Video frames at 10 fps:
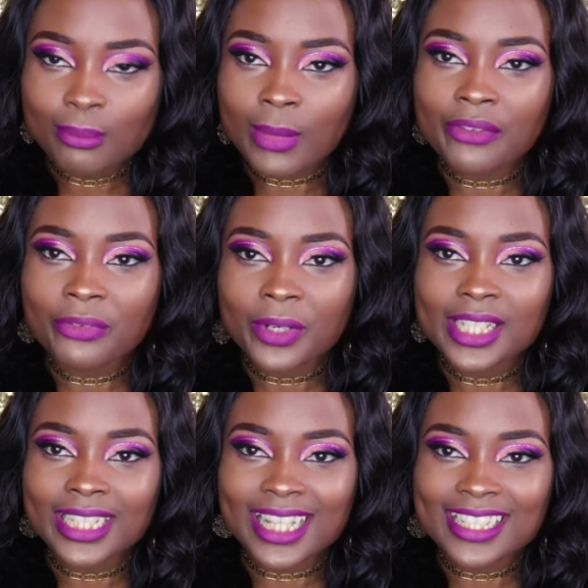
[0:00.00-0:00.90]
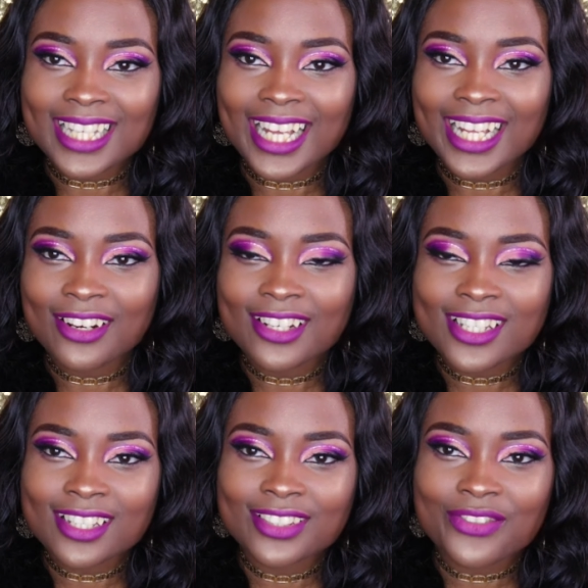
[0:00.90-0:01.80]
my friend at the tag,
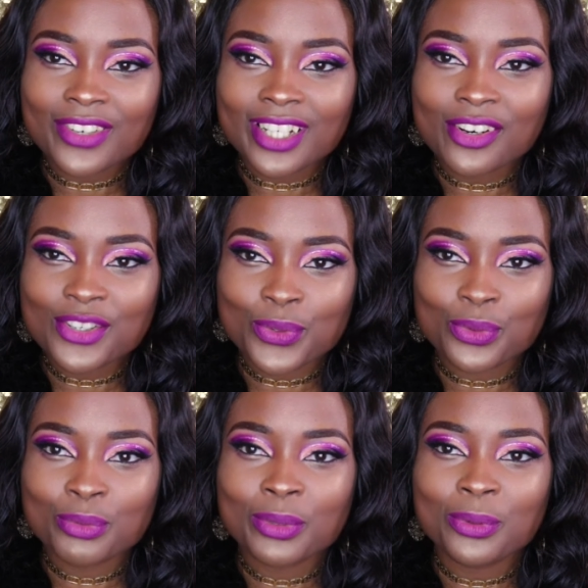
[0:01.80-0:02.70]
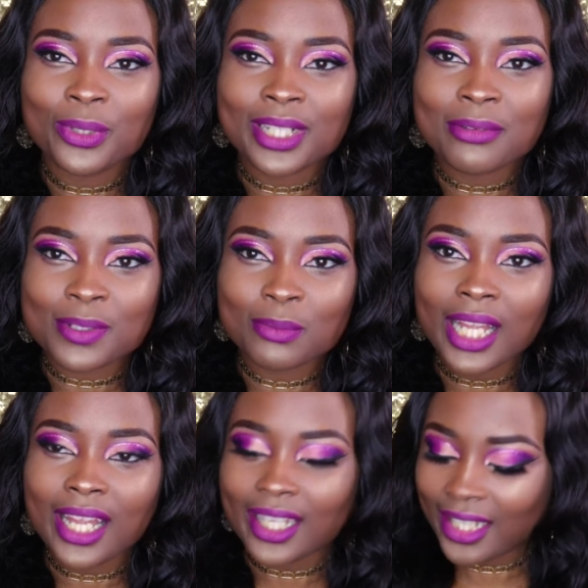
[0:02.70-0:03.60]
hers looked different and hers was Ruby Woo and it was
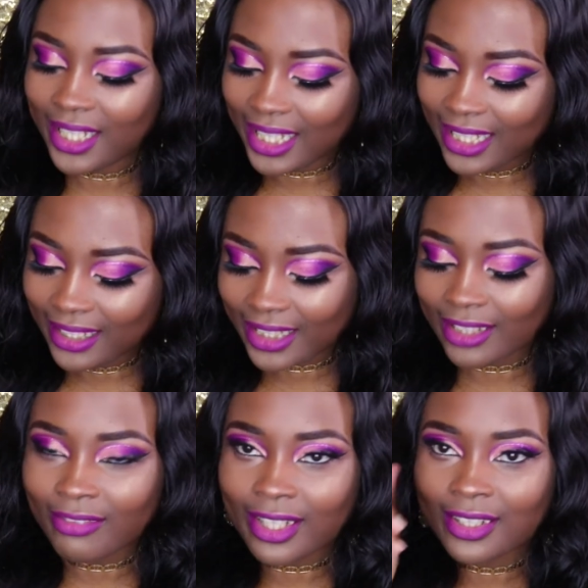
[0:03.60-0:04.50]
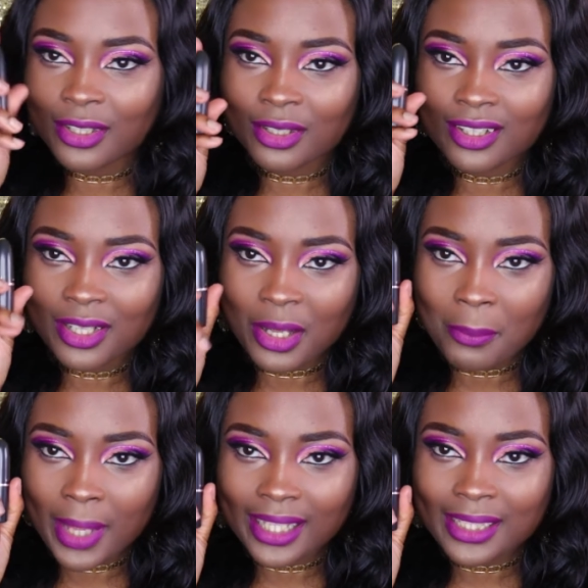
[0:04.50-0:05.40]
black, like the regular
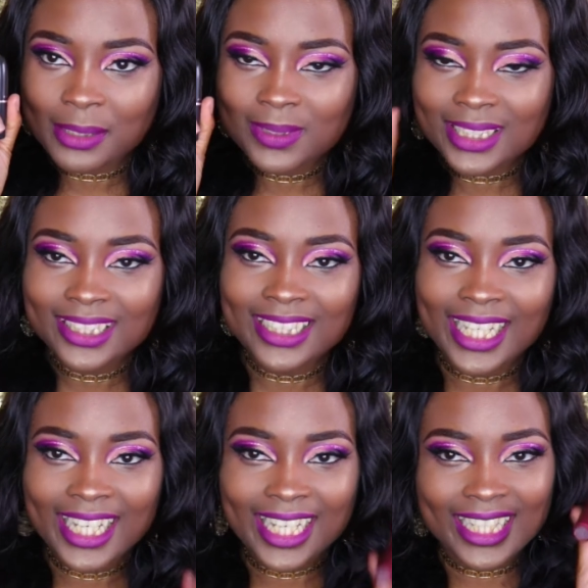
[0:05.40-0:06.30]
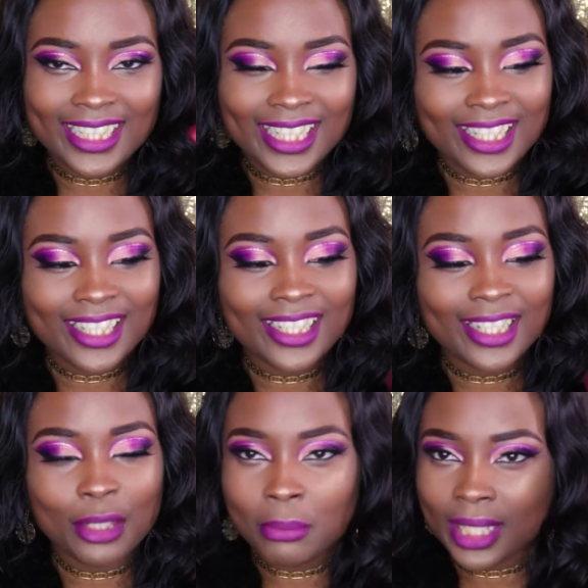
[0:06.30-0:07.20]
MAC lipstick, and then
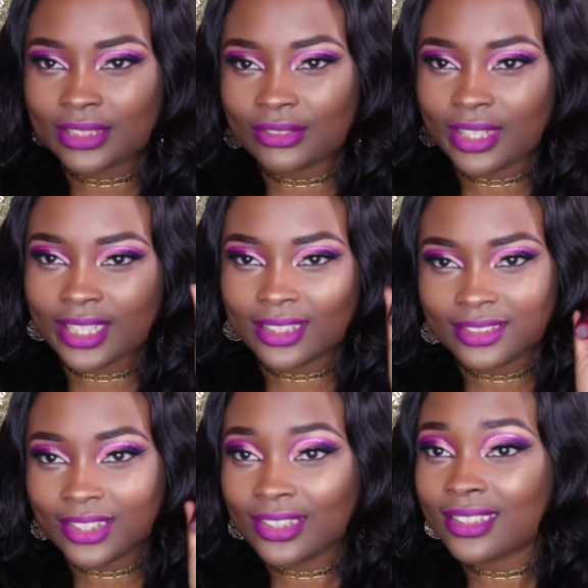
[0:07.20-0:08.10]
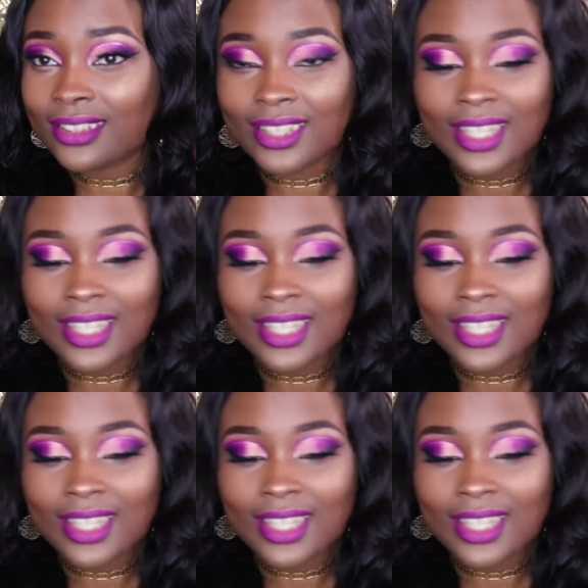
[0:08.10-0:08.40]
mine's red. So,